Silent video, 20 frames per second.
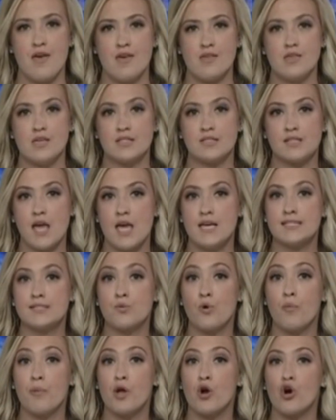This case
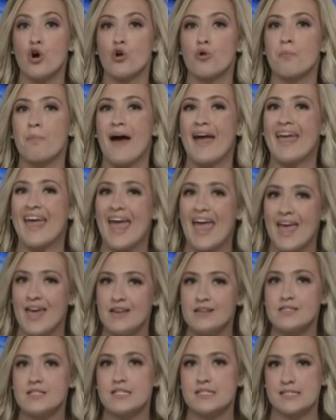will be heard by
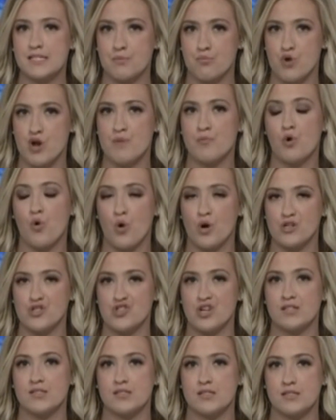8 Supreme Court
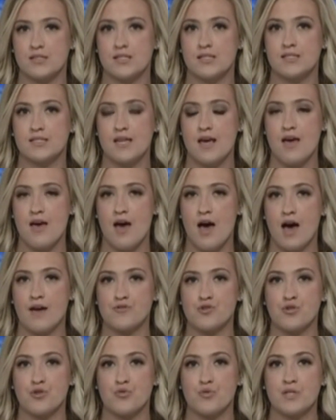justices.
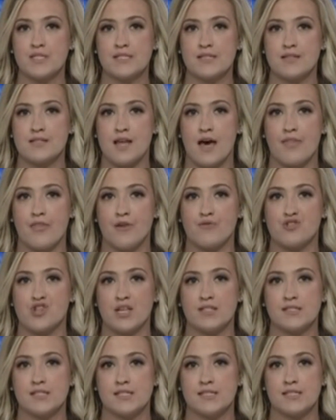After the recent death of
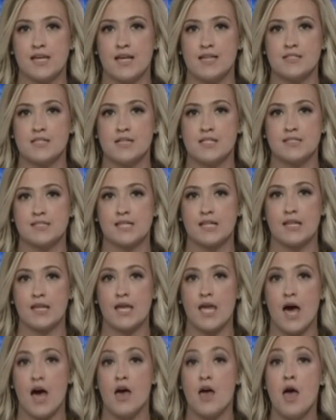Justice Antonin
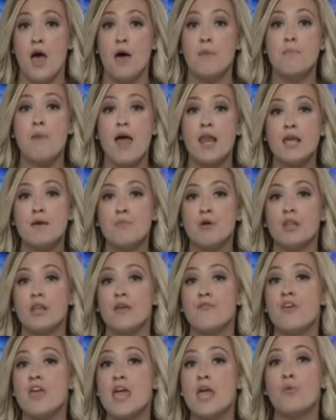Scalia, many
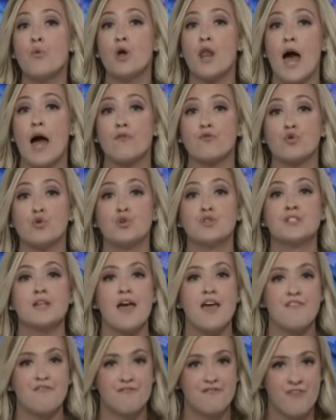believe he would have ruled
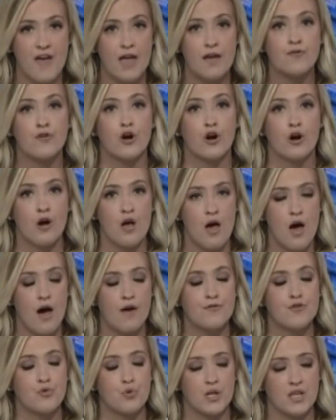in favor
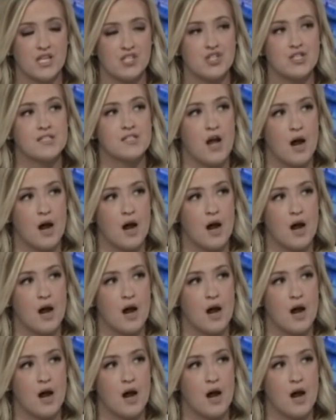of the religious